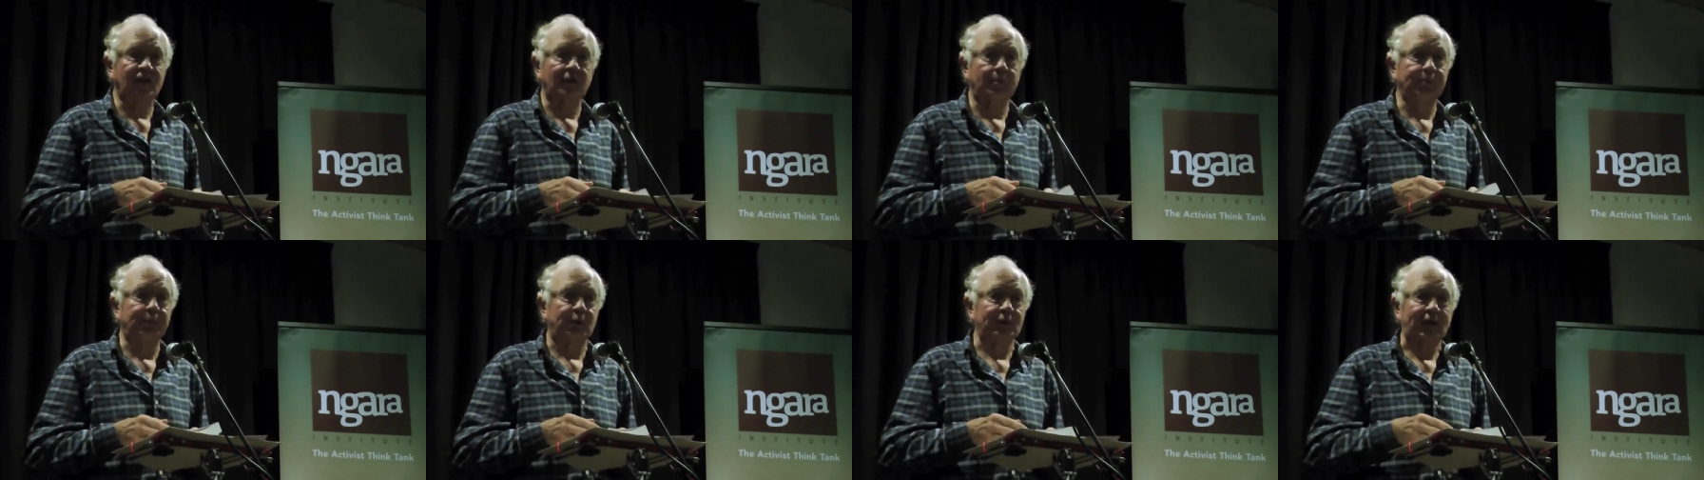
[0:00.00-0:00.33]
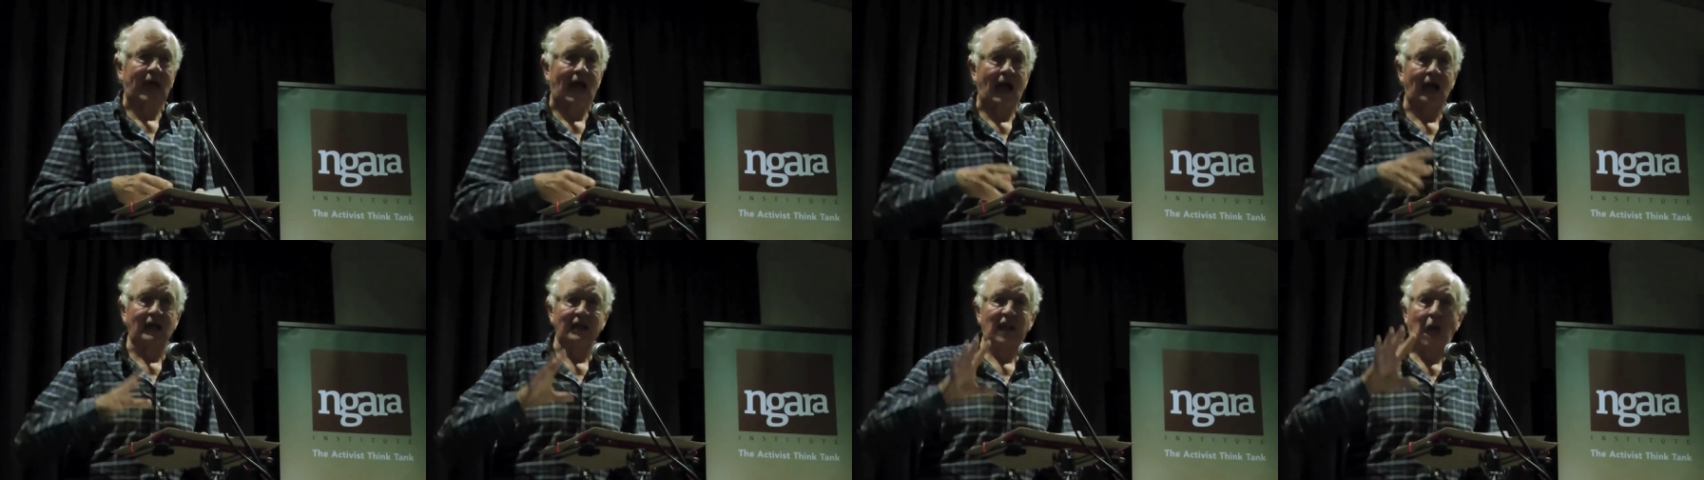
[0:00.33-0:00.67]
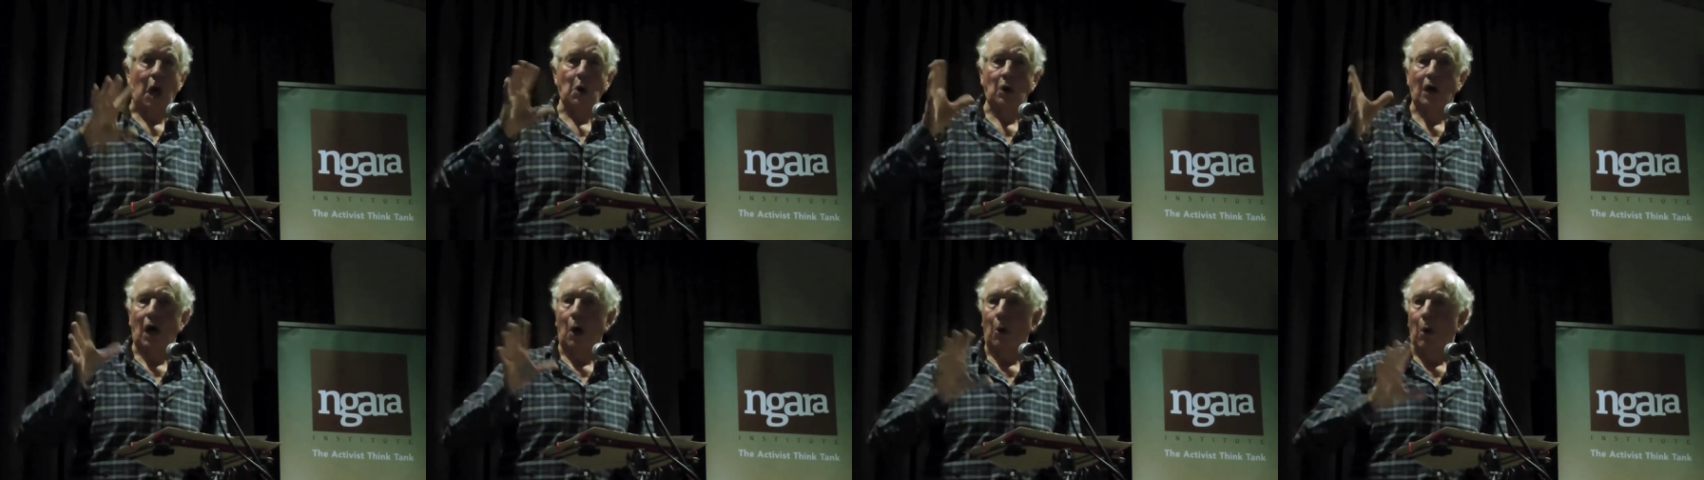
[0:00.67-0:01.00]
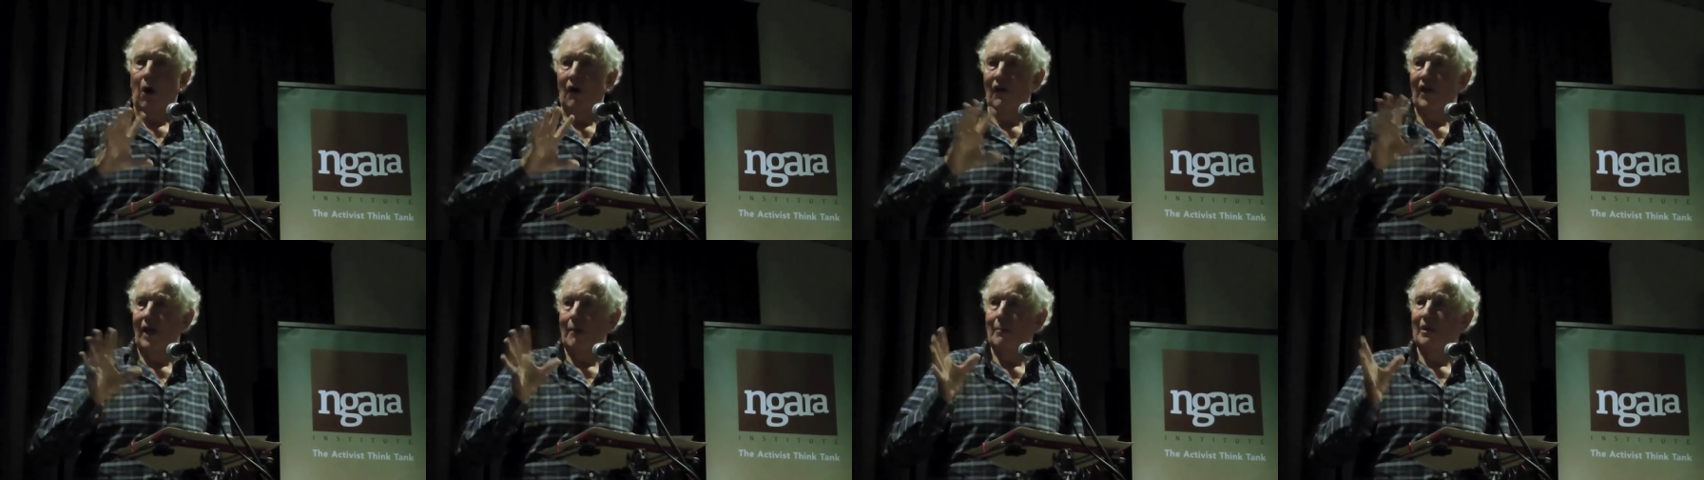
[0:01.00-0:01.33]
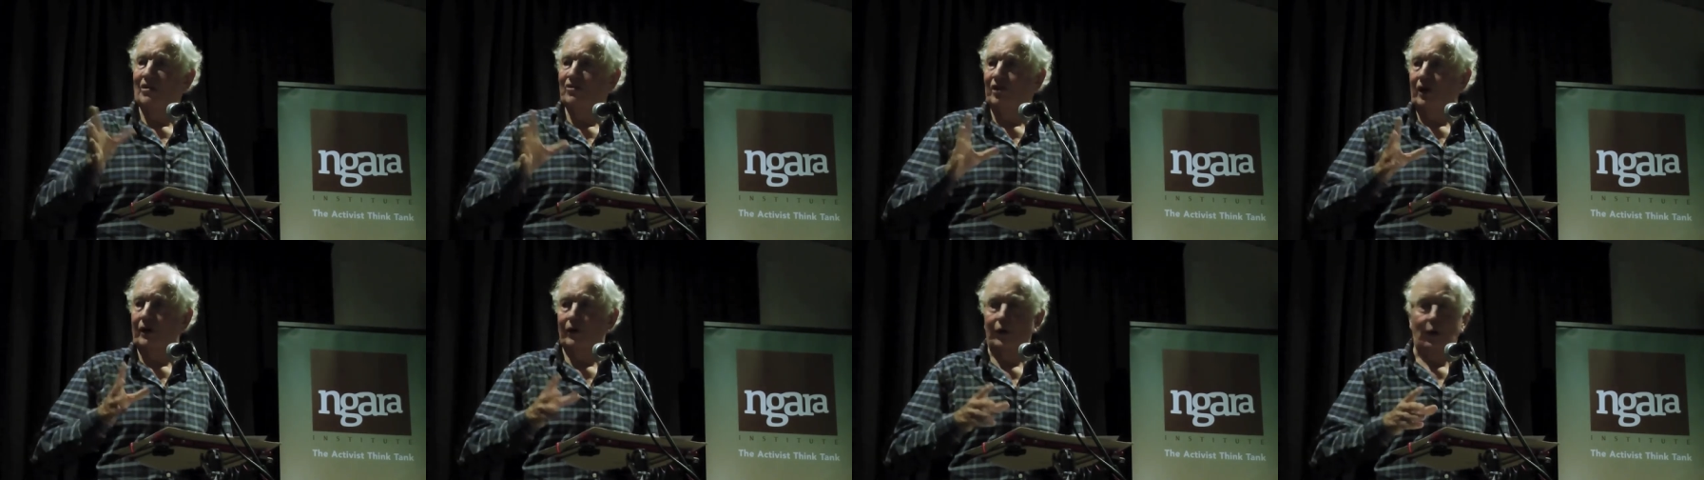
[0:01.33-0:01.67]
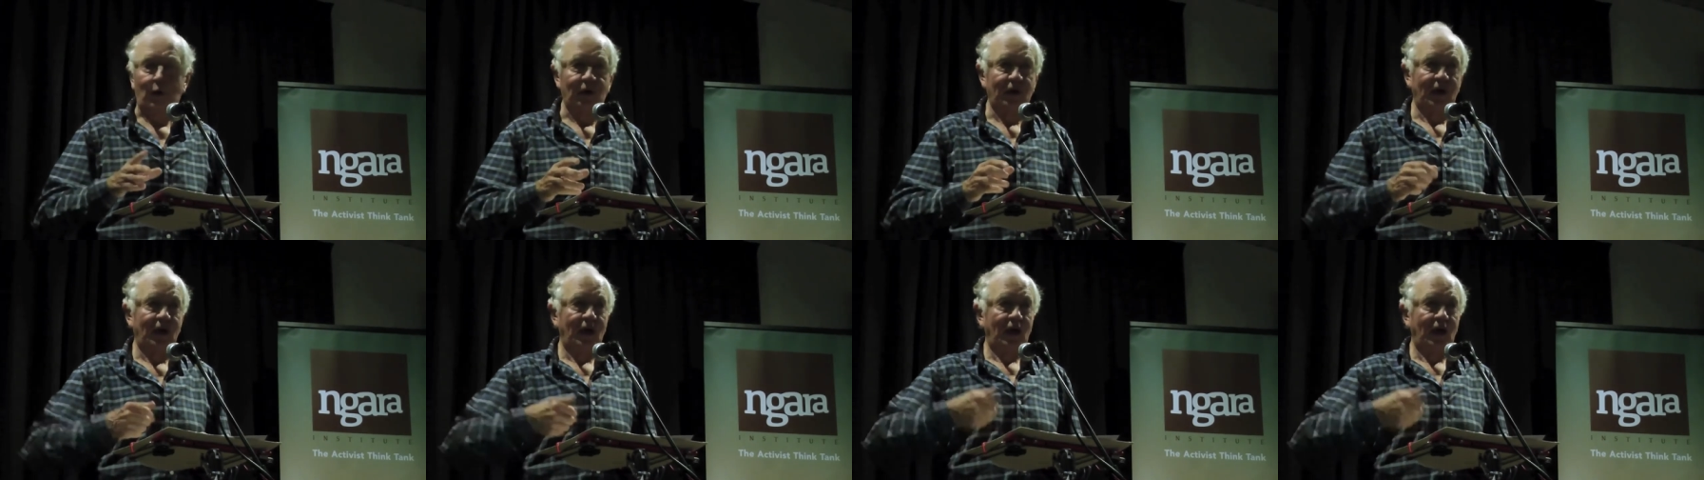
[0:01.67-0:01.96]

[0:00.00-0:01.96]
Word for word: to put our logo on their material,